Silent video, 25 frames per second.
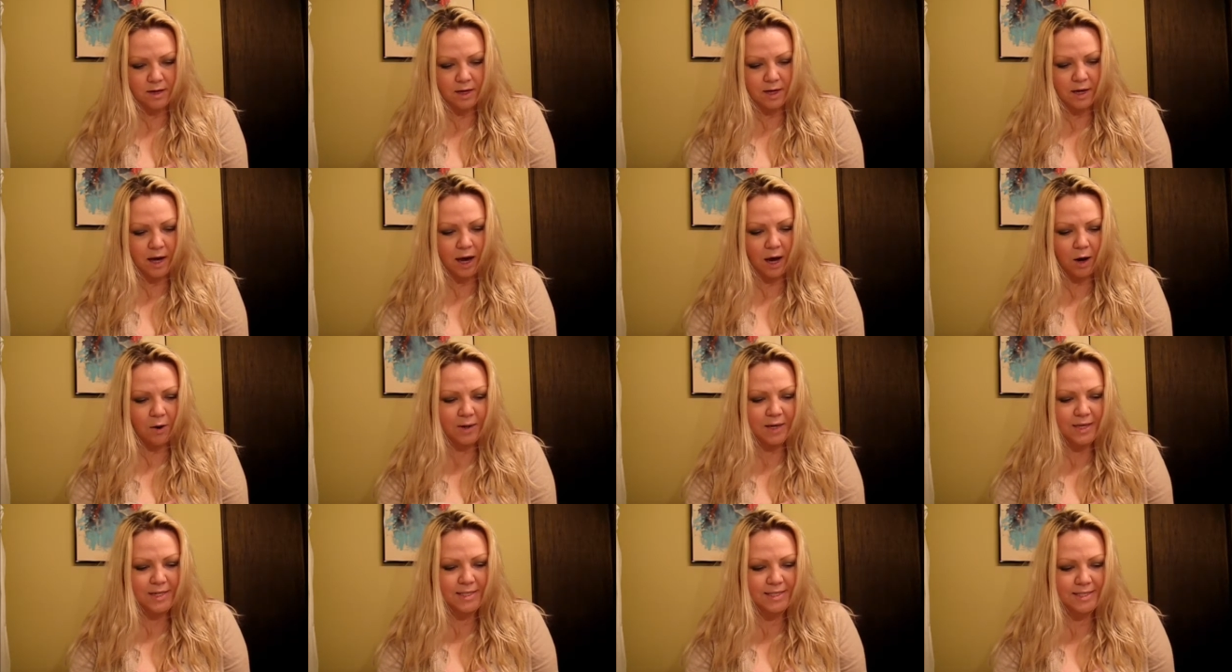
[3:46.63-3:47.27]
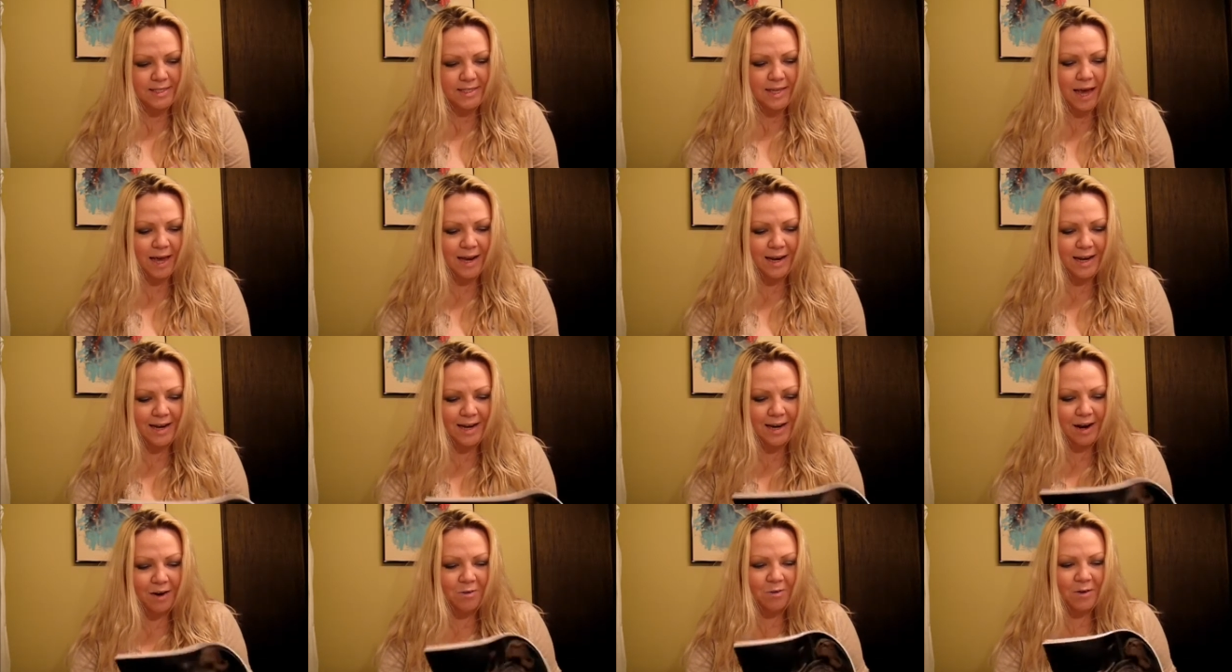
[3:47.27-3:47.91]
how he said
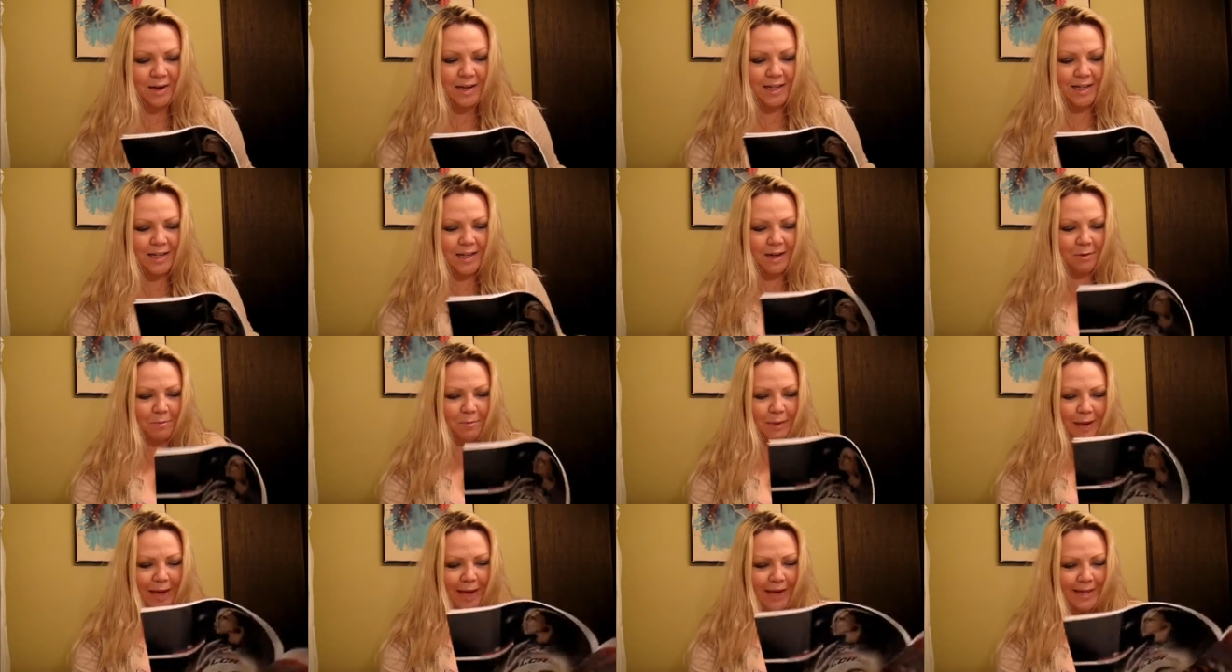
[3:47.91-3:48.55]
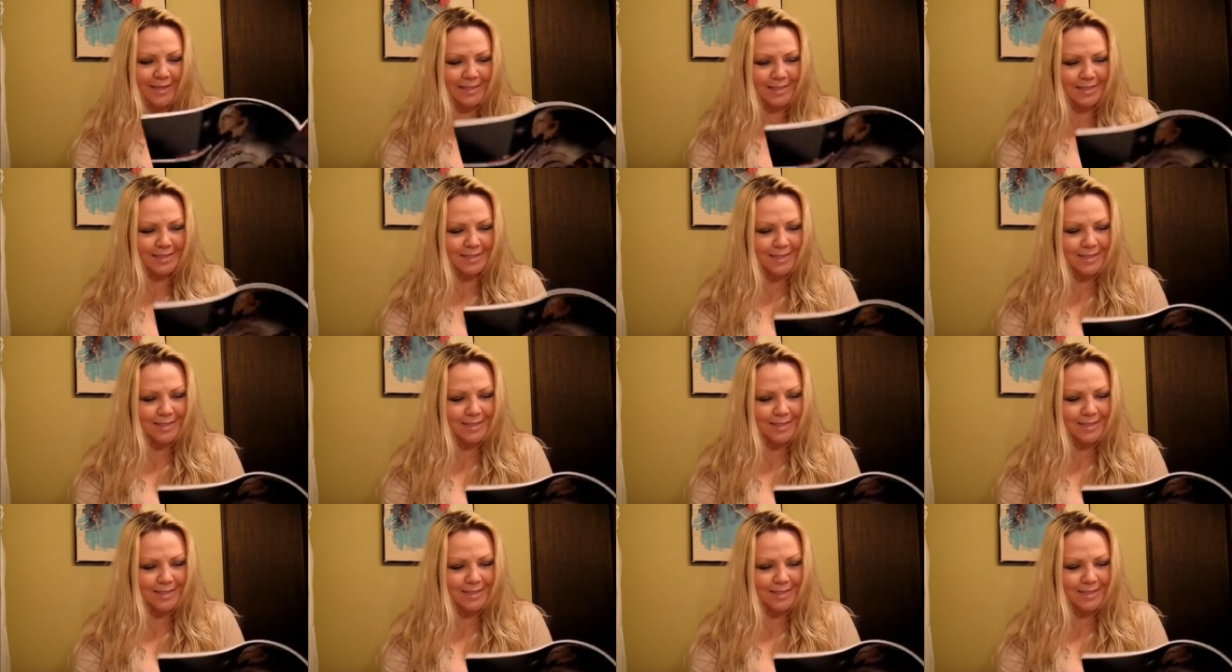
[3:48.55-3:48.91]
it. I'll read a little bit.